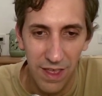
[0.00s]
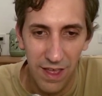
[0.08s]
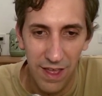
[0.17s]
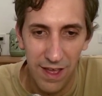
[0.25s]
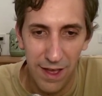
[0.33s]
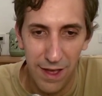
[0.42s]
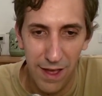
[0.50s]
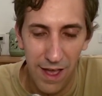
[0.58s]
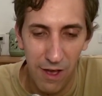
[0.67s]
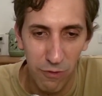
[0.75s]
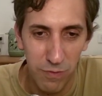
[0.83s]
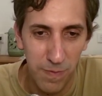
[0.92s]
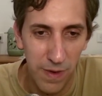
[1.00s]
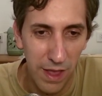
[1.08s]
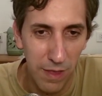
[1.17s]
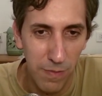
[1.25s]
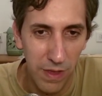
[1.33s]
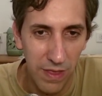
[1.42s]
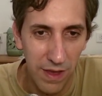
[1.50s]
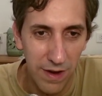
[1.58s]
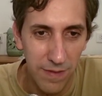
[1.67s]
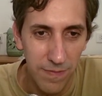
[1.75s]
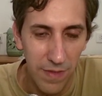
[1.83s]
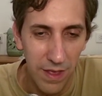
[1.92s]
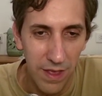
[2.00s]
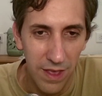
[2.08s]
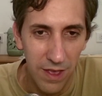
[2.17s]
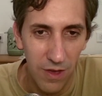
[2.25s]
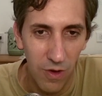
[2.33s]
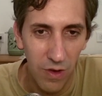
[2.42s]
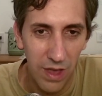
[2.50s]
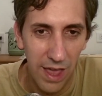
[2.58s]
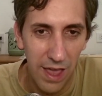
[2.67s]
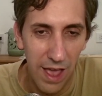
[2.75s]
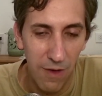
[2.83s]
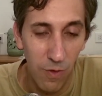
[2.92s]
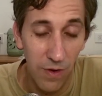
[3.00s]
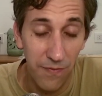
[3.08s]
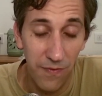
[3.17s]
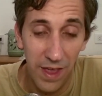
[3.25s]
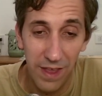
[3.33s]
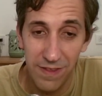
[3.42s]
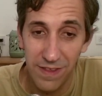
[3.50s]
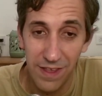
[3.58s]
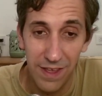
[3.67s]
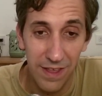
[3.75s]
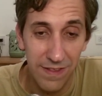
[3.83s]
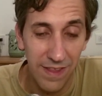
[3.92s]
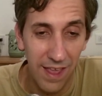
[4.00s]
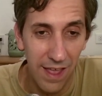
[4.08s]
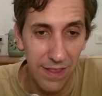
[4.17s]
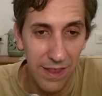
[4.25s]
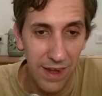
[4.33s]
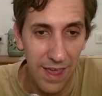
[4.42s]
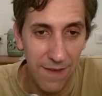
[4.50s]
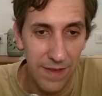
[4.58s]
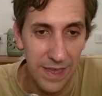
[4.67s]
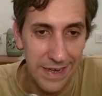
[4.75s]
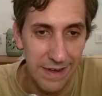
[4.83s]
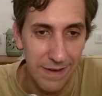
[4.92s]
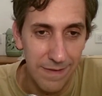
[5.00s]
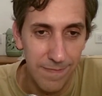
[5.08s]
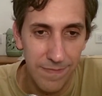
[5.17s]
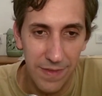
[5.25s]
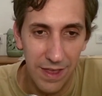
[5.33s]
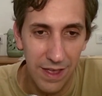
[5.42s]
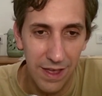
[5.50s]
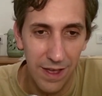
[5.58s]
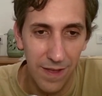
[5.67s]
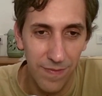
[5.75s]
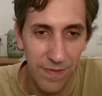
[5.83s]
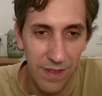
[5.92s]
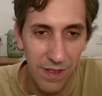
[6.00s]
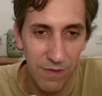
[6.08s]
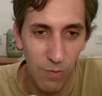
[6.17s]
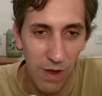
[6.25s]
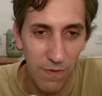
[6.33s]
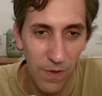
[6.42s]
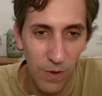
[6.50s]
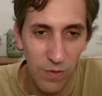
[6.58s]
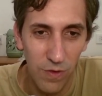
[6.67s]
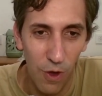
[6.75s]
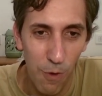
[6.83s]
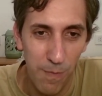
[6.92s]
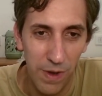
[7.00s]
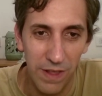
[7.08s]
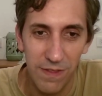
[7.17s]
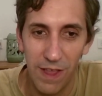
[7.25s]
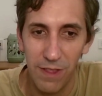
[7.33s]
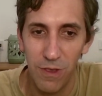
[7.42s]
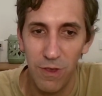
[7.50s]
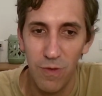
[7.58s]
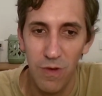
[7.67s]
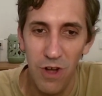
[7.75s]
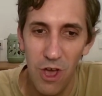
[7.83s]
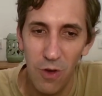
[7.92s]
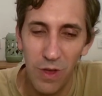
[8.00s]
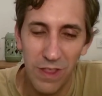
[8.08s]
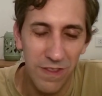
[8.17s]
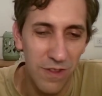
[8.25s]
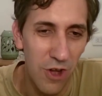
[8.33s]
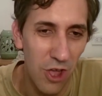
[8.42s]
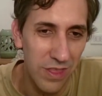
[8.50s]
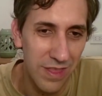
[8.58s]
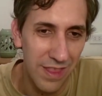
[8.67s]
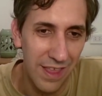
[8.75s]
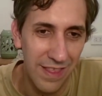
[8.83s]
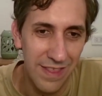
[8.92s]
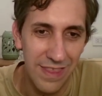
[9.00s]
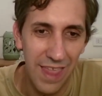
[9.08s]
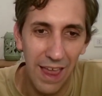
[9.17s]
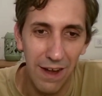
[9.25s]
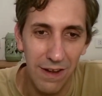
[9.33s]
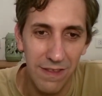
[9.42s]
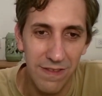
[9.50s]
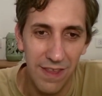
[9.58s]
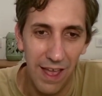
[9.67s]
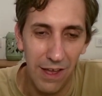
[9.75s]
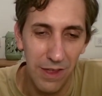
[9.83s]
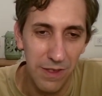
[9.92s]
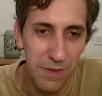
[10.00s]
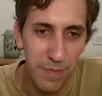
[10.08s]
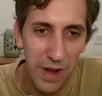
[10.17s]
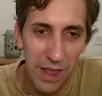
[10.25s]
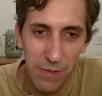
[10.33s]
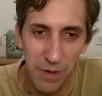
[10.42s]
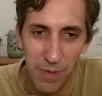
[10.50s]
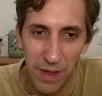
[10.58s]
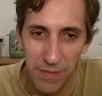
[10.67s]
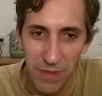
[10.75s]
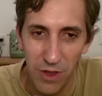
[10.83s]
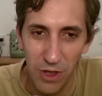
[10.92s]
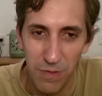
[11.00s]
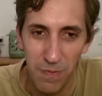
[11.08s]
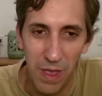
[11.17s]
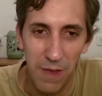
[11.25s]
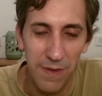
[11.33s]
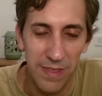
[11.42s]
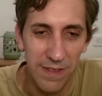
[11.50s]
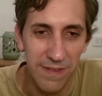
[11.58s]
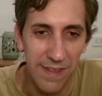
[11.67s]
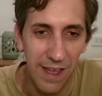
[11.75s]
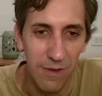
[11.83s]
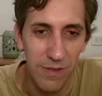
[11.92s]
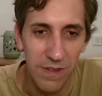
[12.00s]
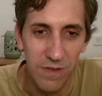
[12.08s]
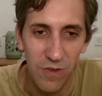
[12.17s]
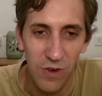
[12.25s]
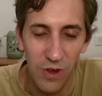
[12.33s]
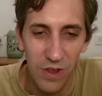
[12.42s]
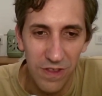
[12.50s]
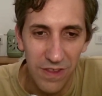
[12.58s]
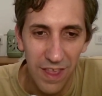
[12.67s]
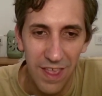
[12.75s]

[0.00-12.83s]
outplayed me there. Okay, we're facing a Scandinavian. It's one of those openings that you know it's not entirely sound. It's playable, but not maybe the soundest choice.